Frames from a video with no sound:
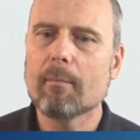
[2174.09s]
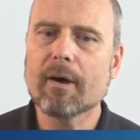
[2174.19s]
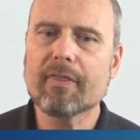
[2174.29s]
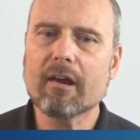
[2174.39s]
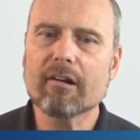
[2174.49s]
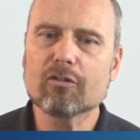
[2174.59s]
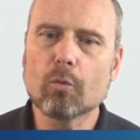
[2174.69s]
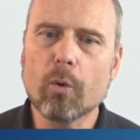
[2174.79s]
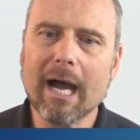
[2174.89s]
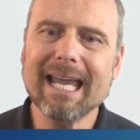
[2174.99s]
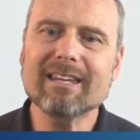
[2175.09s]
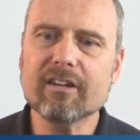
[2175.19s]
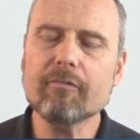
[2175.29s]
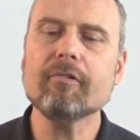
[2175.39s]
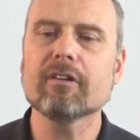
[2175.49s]
but there is wide
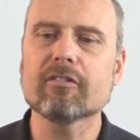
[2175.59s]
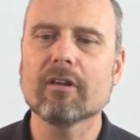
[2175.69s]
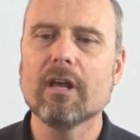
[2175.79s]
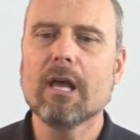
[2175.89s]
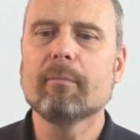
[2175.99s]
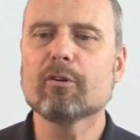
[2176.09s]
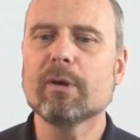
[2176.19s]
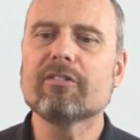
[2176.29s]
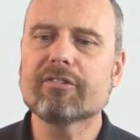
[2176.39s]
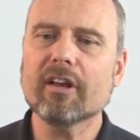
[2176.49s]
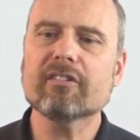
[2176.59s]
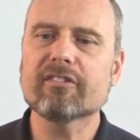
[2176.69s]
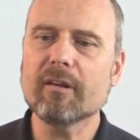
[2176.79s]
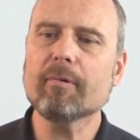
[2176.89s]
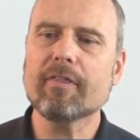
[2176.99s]
difference between such
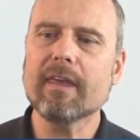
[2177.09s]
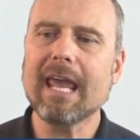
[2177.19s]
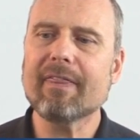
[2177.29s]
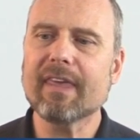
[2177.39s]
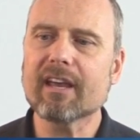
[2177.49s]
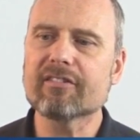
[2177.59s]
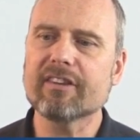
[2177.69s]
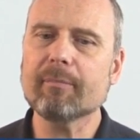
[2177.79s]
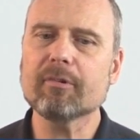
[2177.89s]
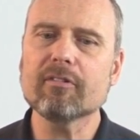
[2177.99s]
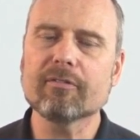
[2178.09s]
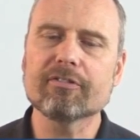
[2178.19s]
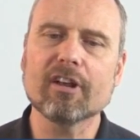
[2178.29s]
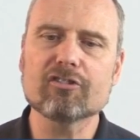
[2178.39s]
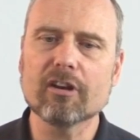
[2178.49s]
sympathy and the acceptance of
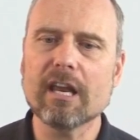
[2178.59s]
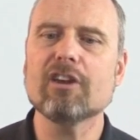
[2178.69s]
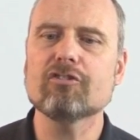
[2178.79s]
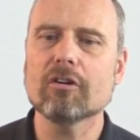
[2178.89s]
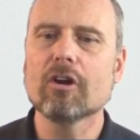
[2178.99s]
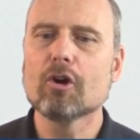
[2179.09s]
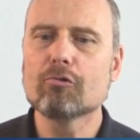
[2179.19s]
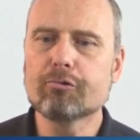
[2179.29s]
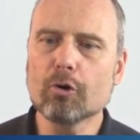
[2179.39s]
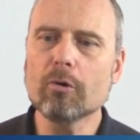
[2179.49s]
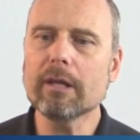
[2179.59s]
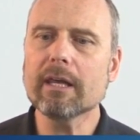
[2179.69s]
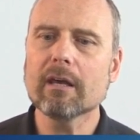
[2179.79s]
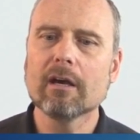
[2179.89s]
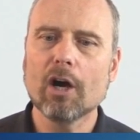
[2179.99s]
such a nation
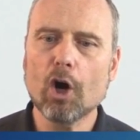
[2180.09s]
ruling